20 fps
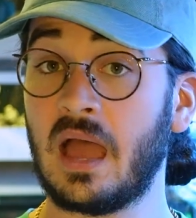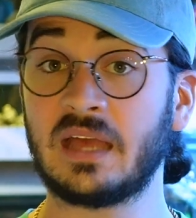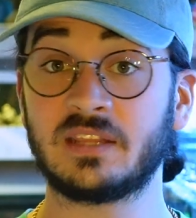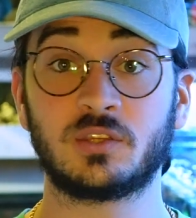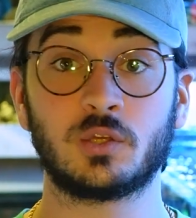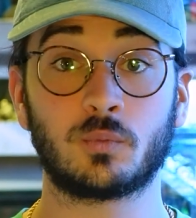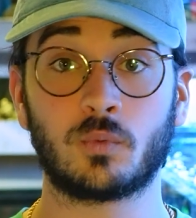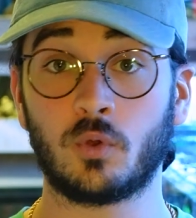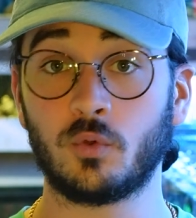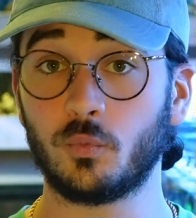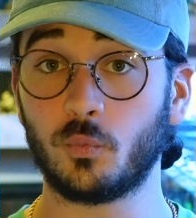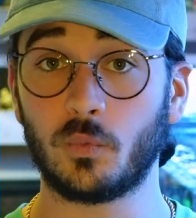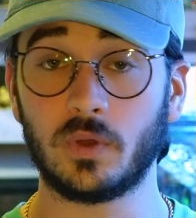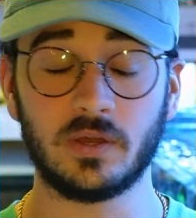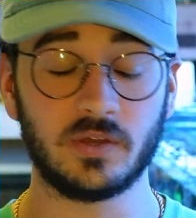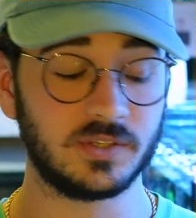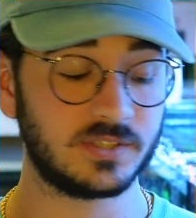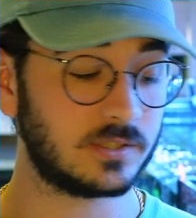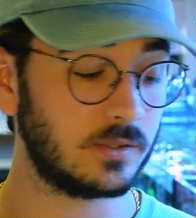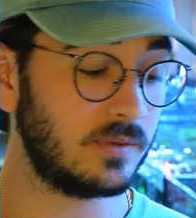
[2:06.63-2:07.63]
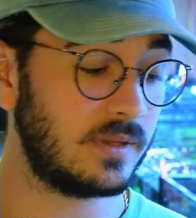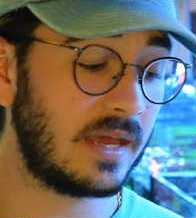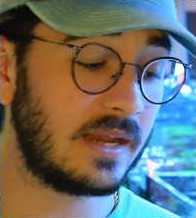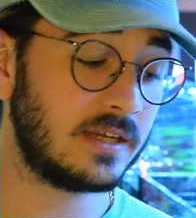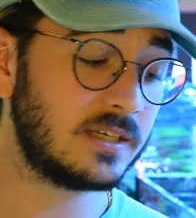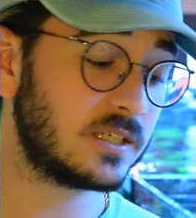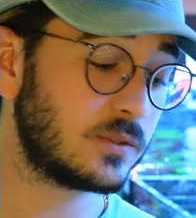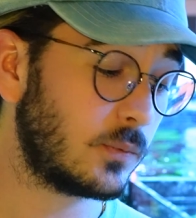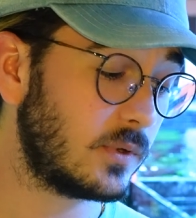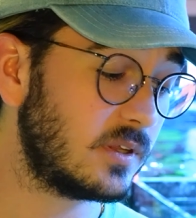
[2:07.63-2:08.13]
at their own will. So
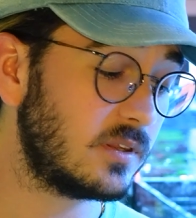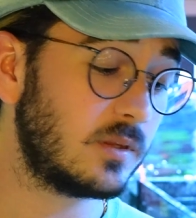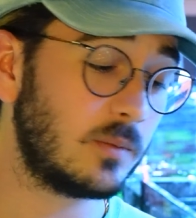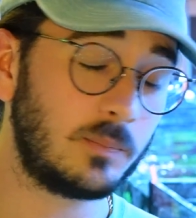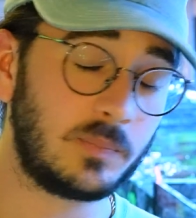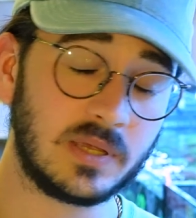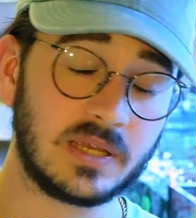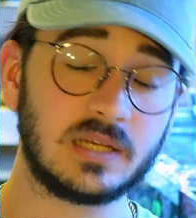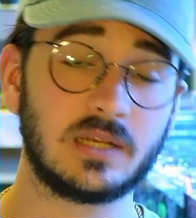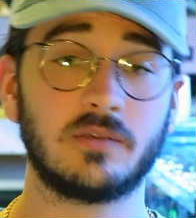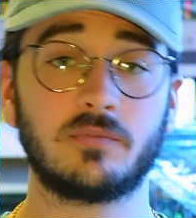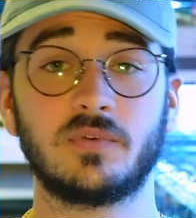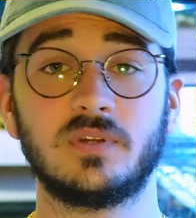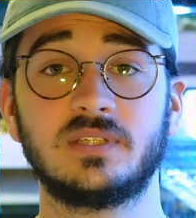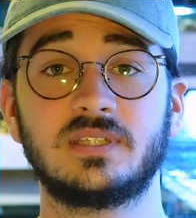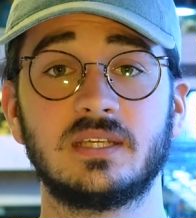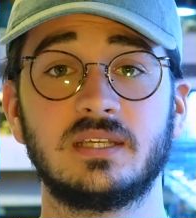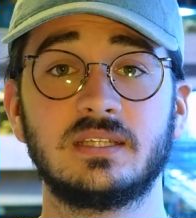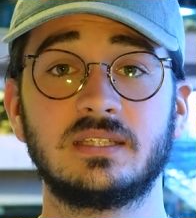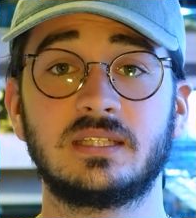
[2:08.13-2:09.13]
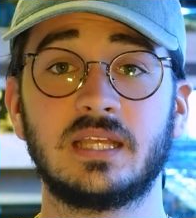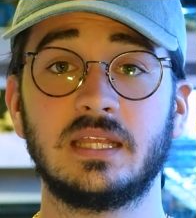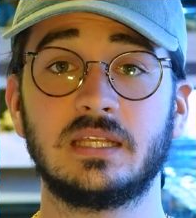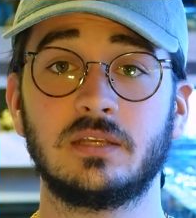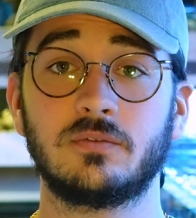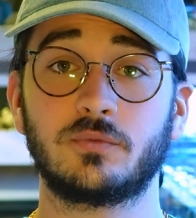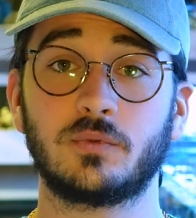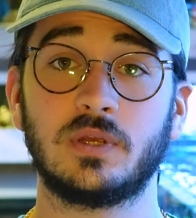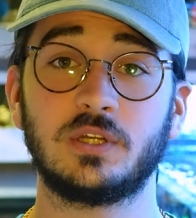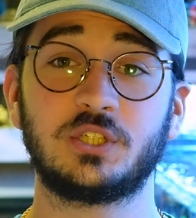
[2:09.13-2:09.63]
that is one of the big differences that
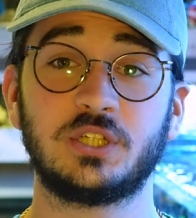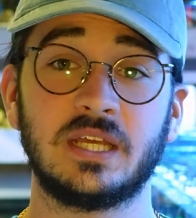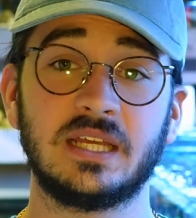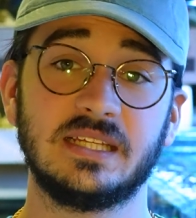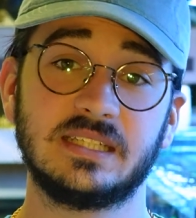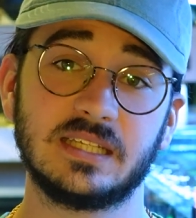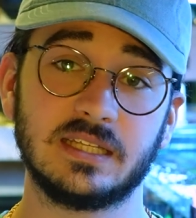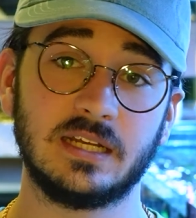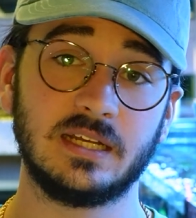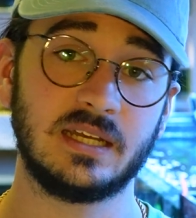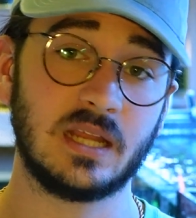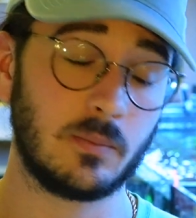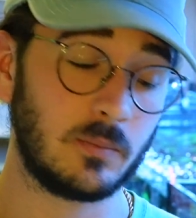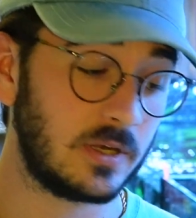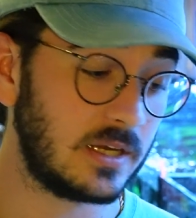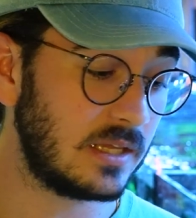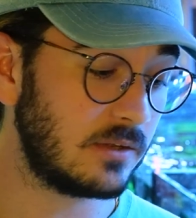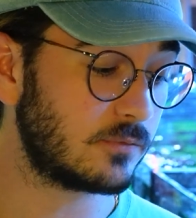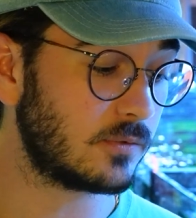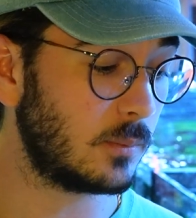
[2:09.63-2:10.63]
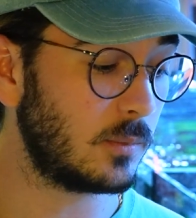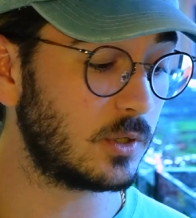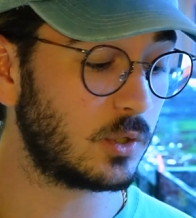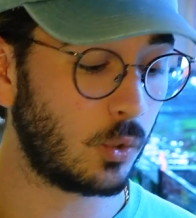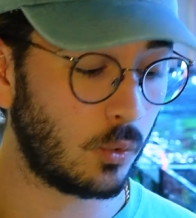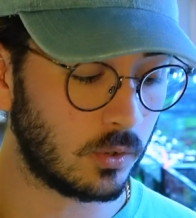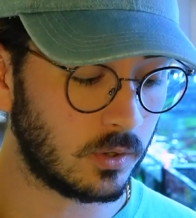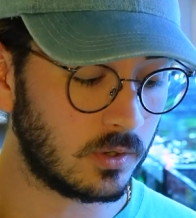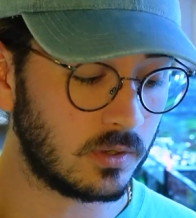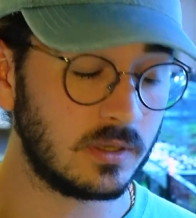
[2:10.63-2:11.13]
differentiates an anemone from a
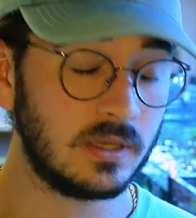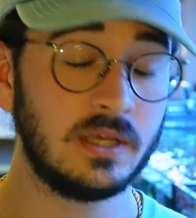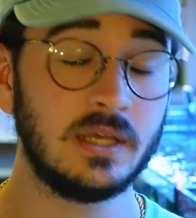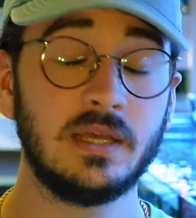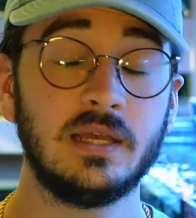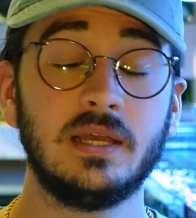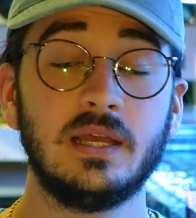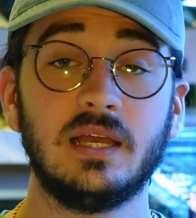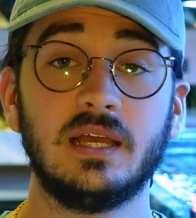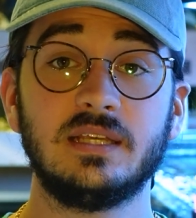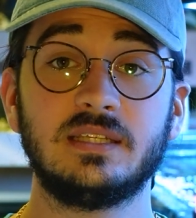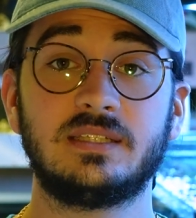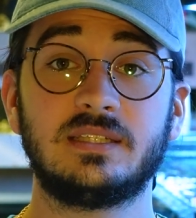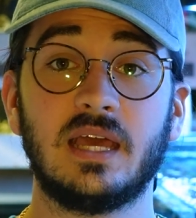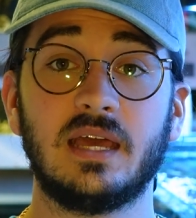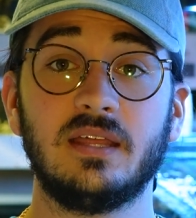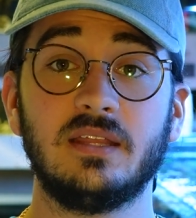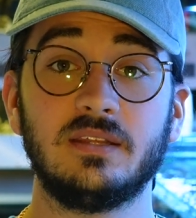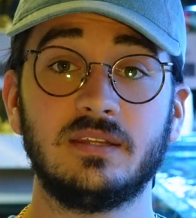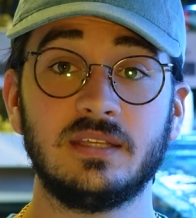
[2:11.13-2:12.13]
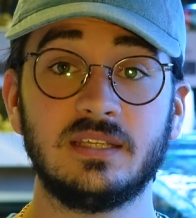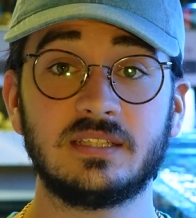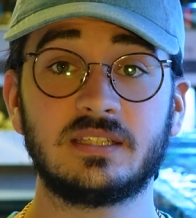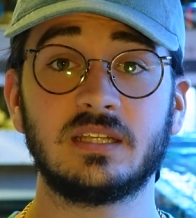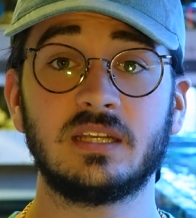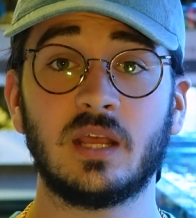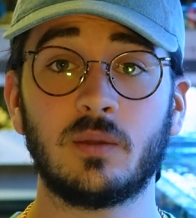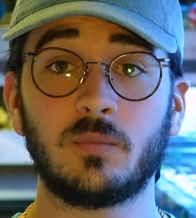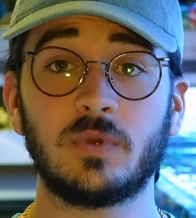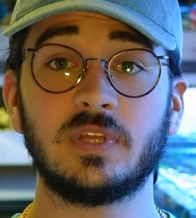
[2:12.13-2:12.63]
coral, is that these
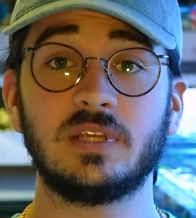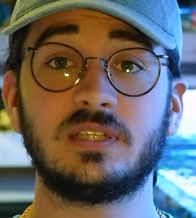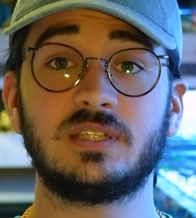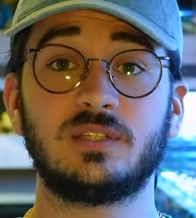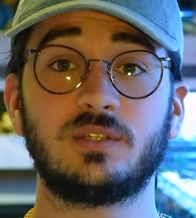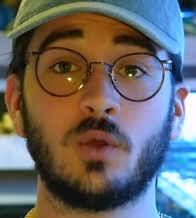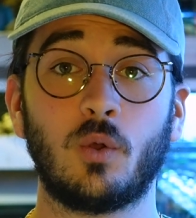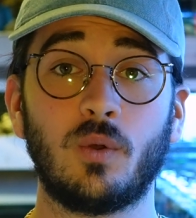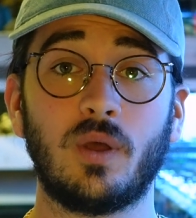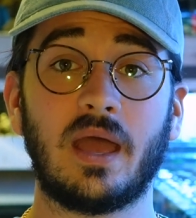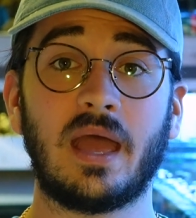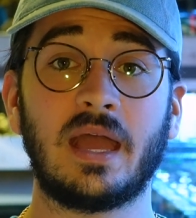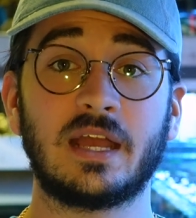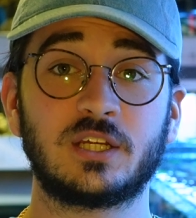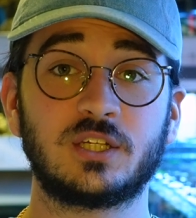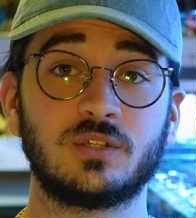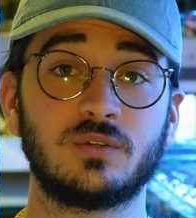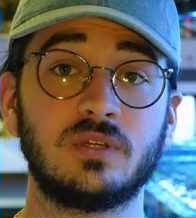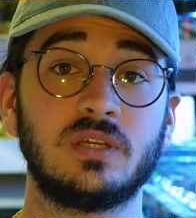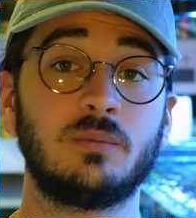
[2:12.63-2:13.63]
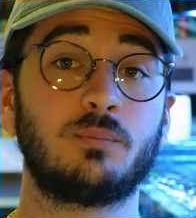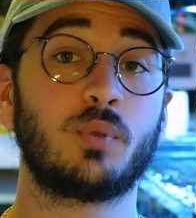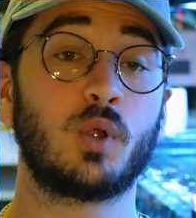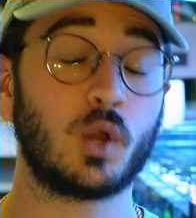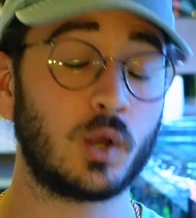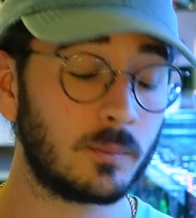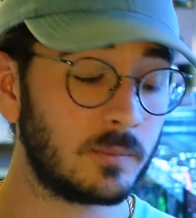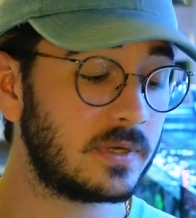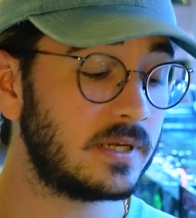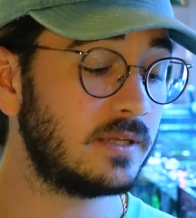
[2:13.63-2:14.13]
anemones don't actually
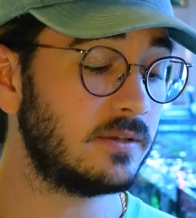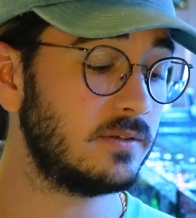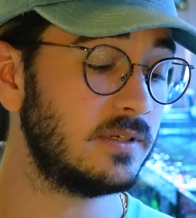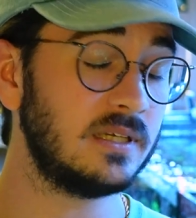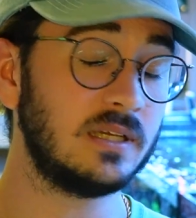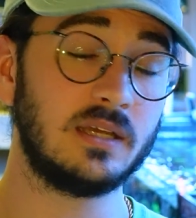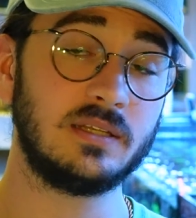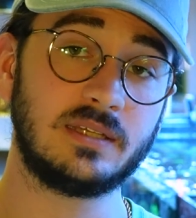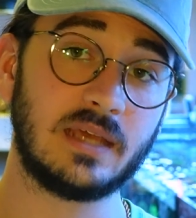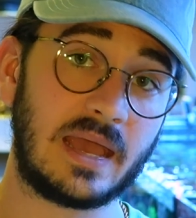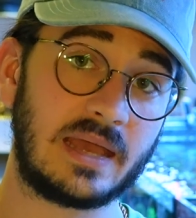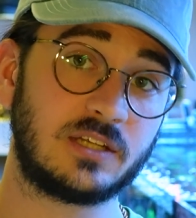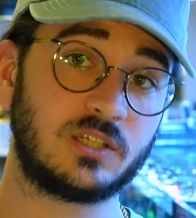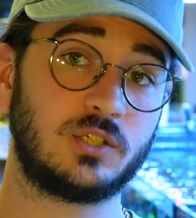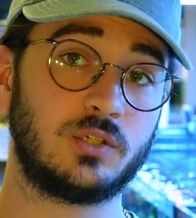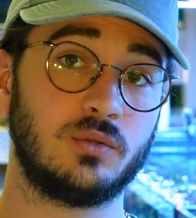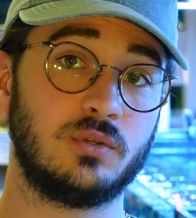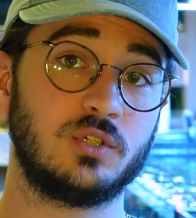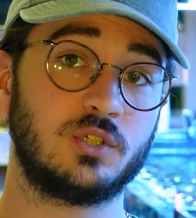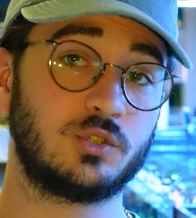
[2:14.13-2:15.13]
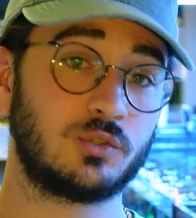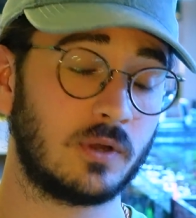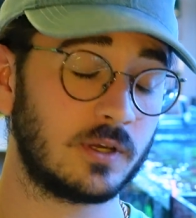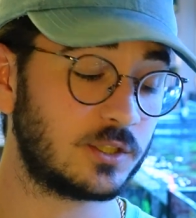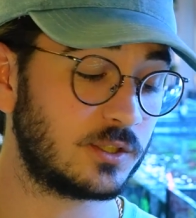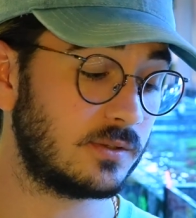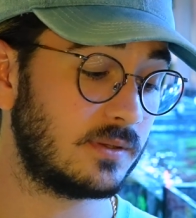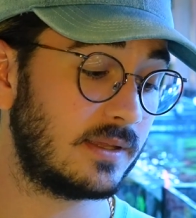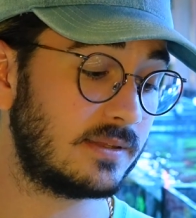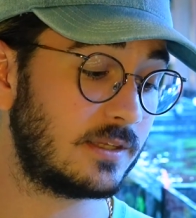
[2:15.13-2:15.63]
permanently attach to the
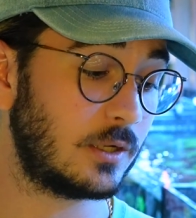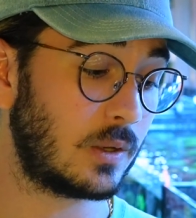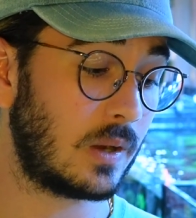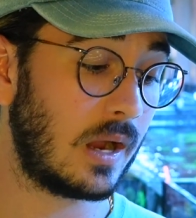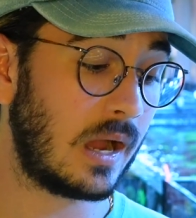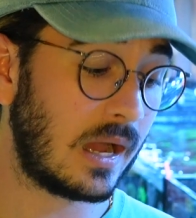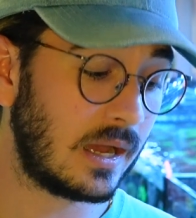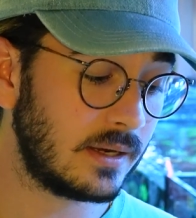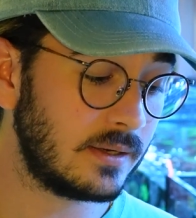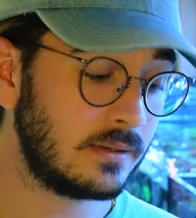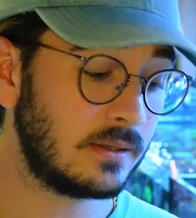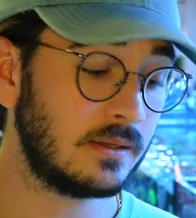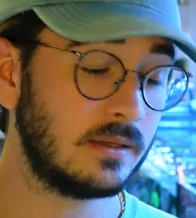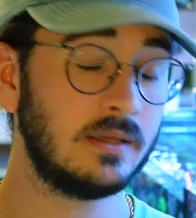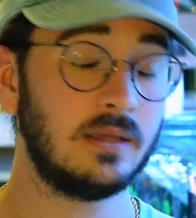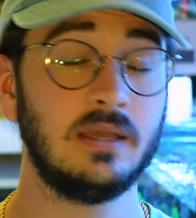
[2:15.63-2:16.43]
structure that they're on,